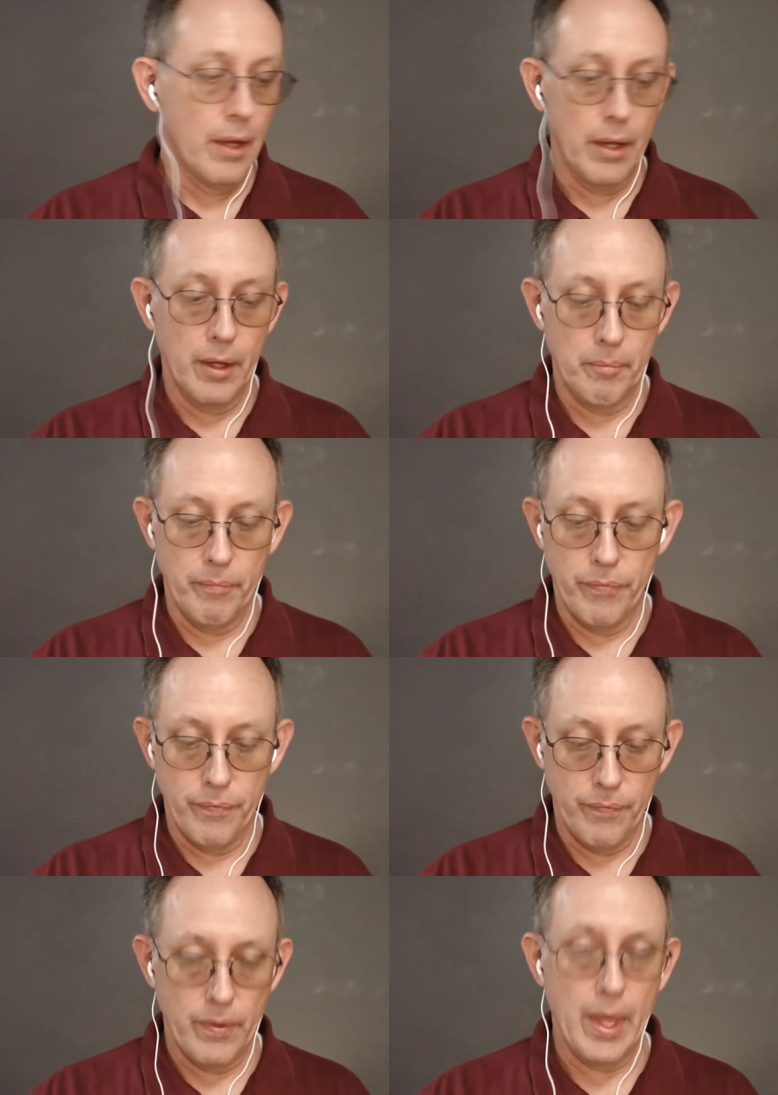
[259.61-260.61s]
Um,
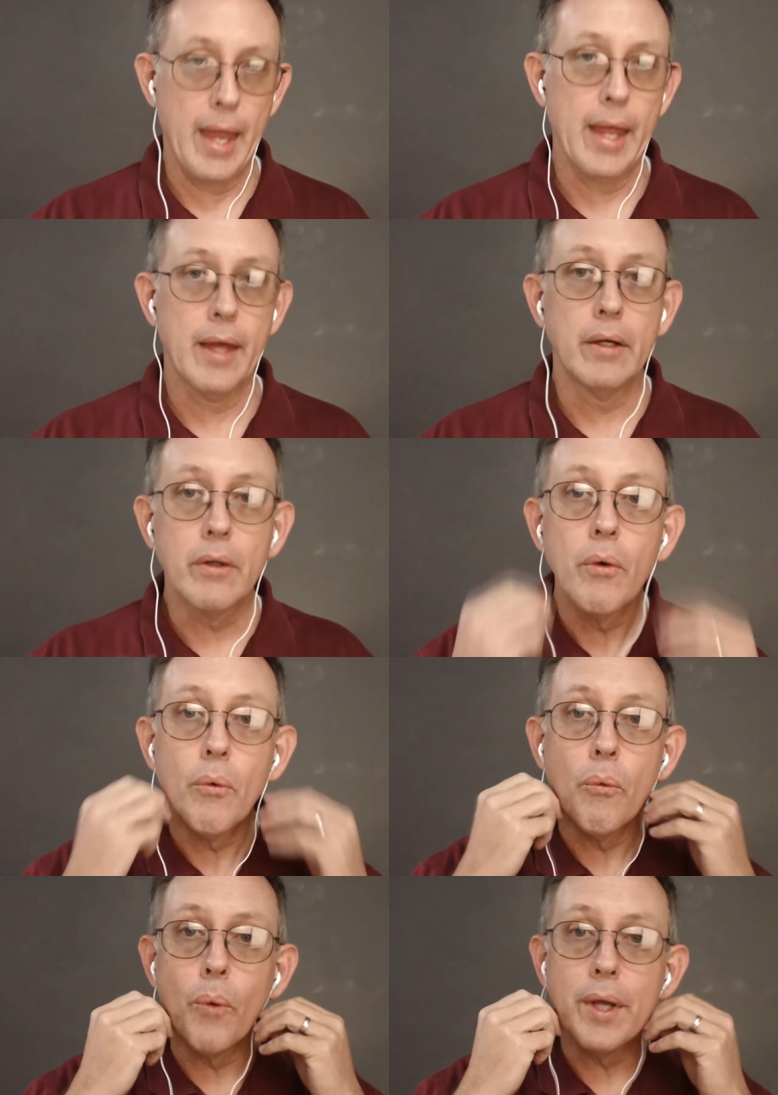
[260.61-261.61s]
and
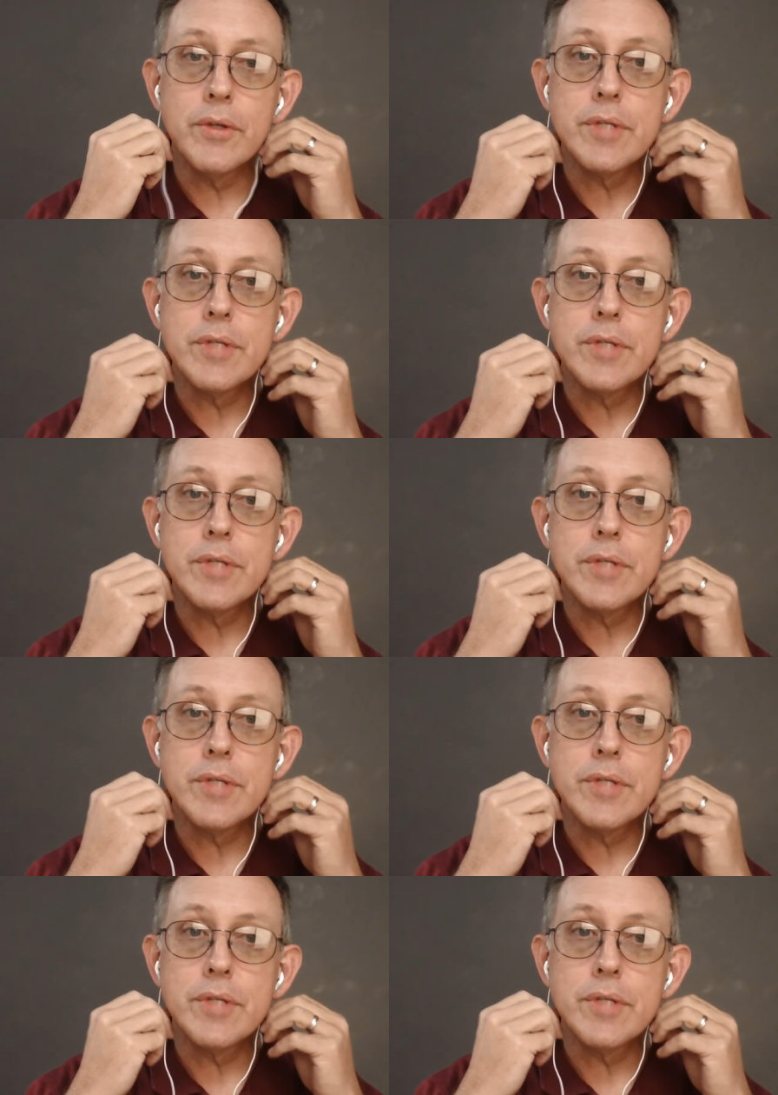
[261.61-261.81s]
when you